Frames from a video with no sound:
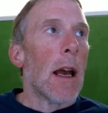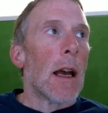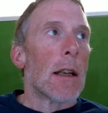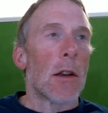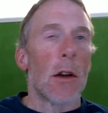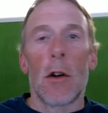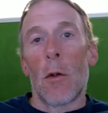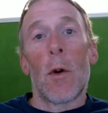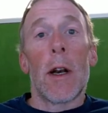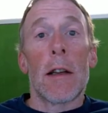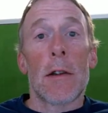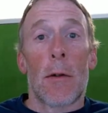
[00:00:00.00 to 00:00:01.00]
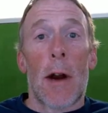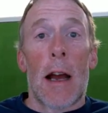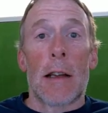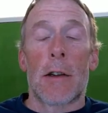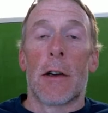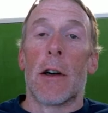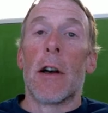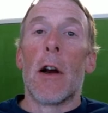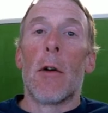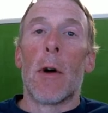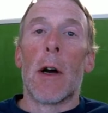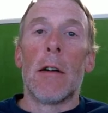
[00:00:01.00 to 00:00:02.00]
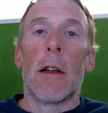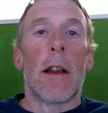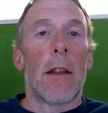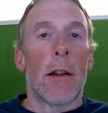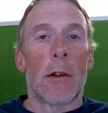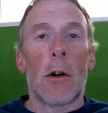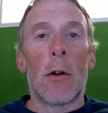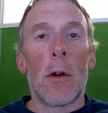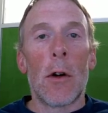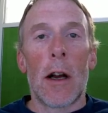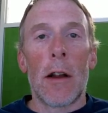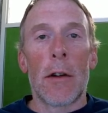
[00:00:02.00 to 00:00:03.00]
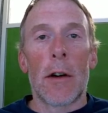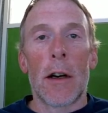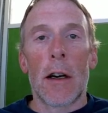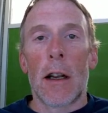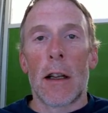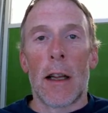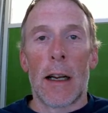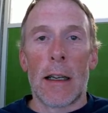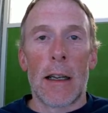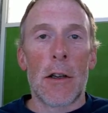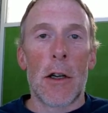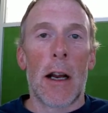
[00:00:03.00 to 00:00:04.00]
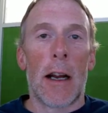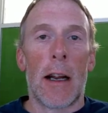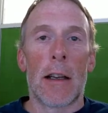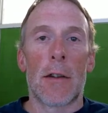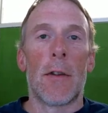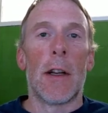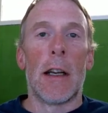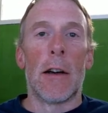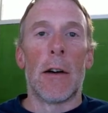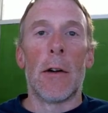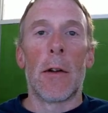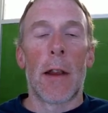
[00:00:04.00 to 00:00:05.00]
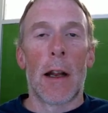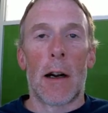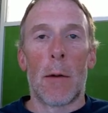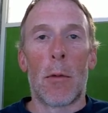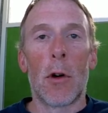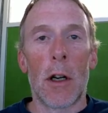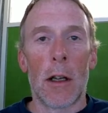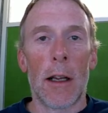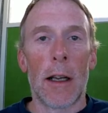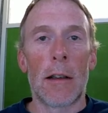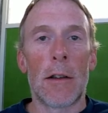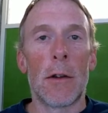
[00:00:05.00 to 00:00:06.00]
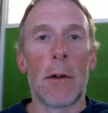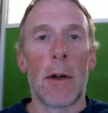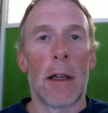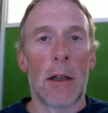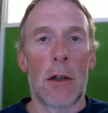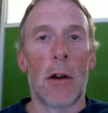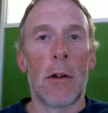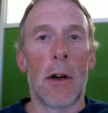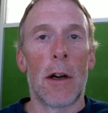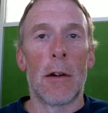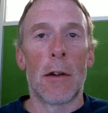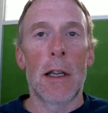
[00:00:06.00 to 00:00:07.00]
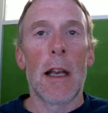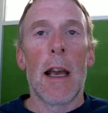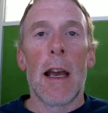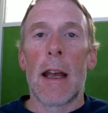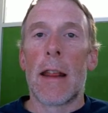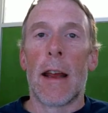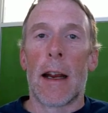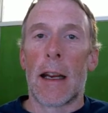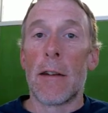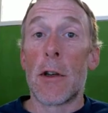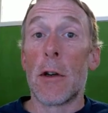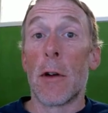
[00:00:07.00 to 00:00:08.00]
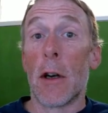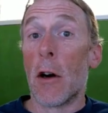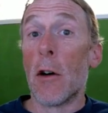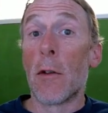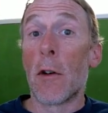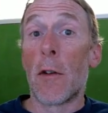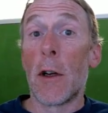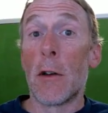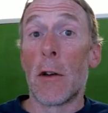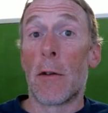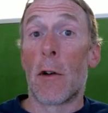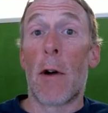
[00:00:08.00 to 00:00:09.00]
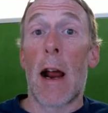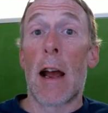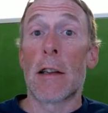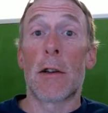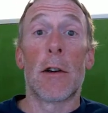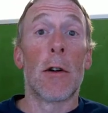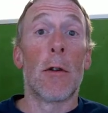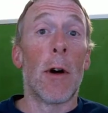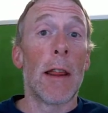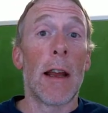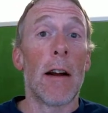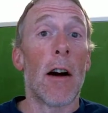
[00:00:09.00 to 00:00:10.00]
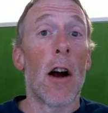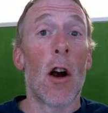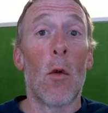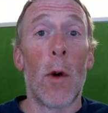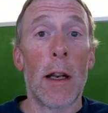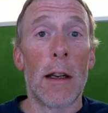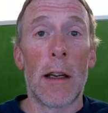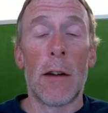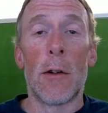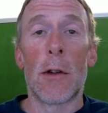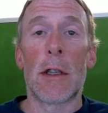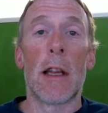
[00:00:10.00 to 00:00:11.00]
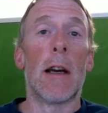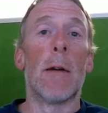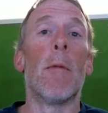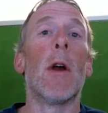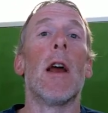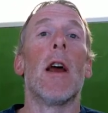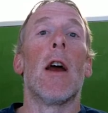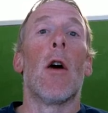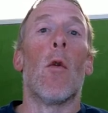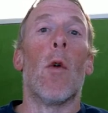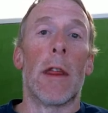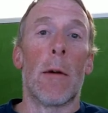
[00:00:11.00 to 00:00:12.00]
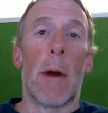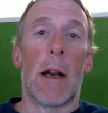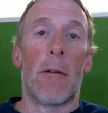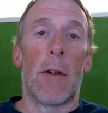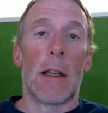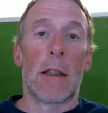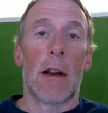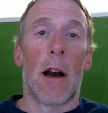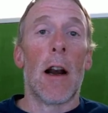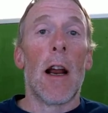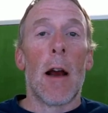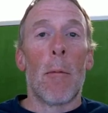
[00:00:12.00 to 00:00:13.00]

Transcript: So what is a raster? Well, there's a whole other Lightning GIS video that I'll put a link to in the show notes that gives you an overview of a raster, what they are, when to use them, what their benefits are.